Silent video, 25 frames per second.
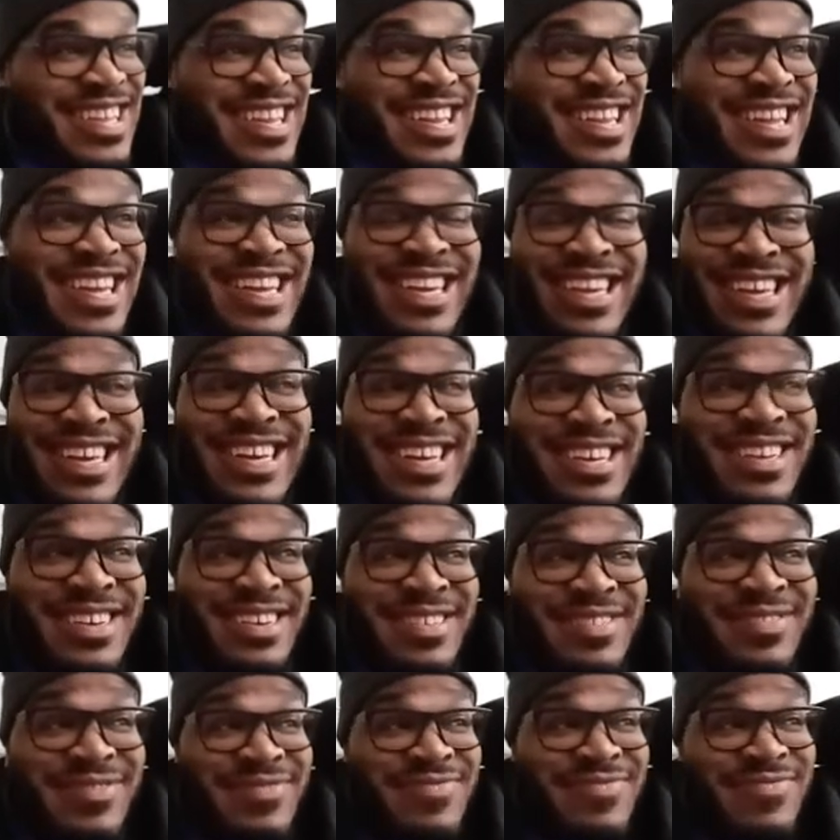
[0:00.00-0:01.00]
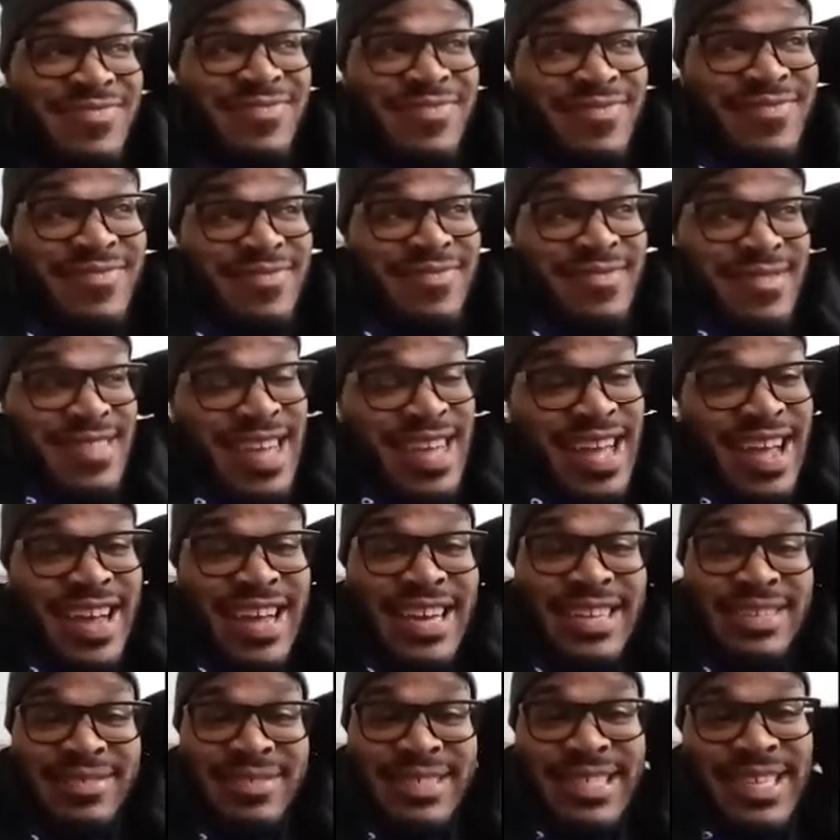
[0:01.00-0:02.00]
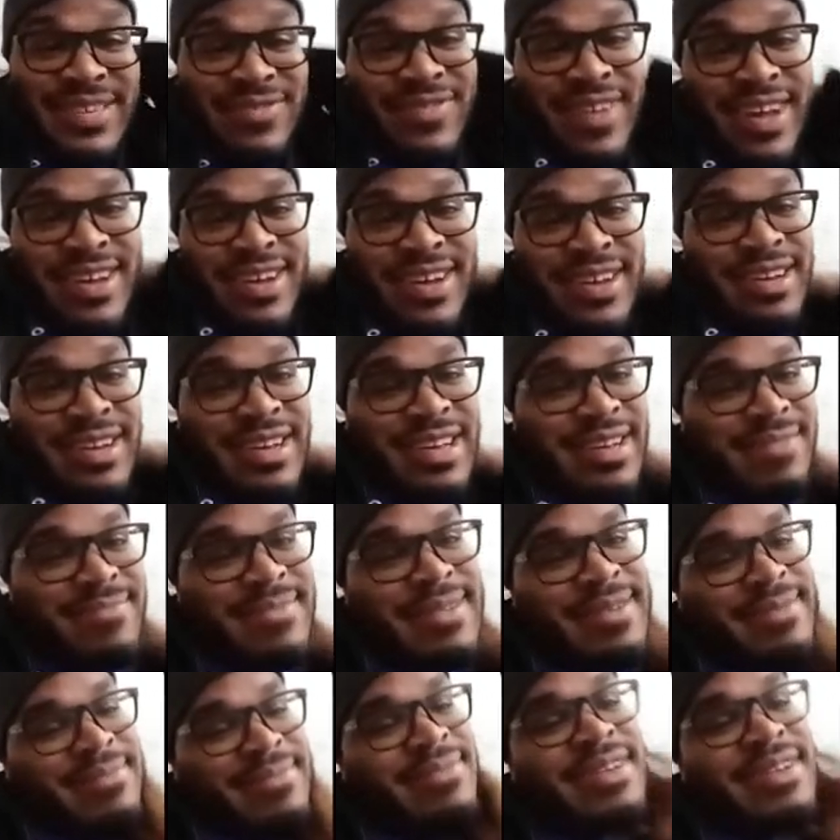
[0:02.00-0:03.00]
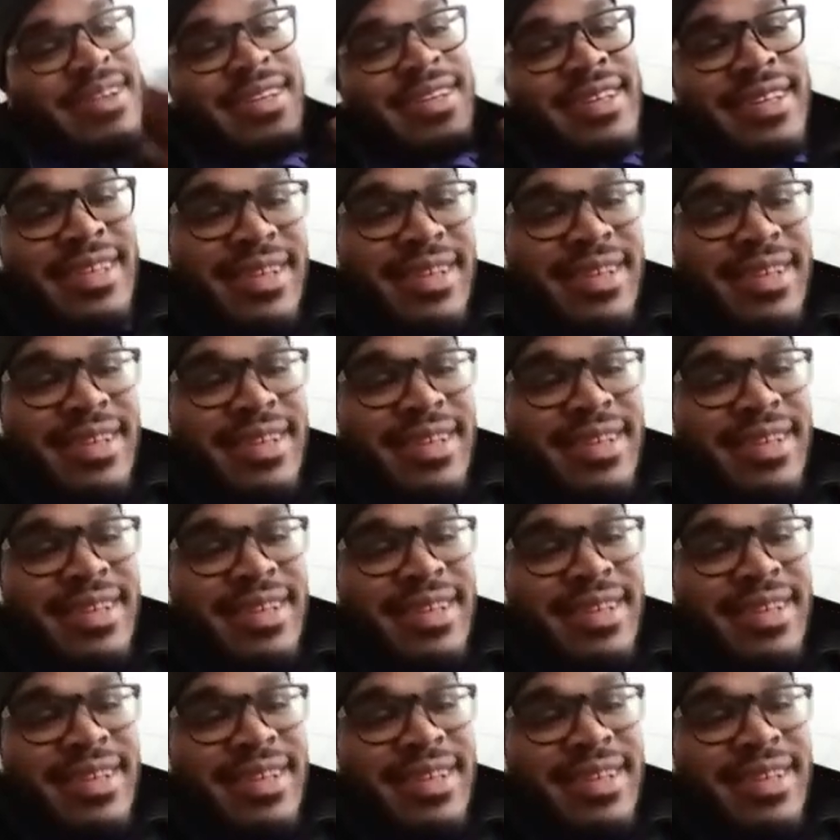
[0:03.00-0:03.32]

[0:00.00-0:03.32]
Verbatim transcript: Like, um, I got some stuff I could hook him up with.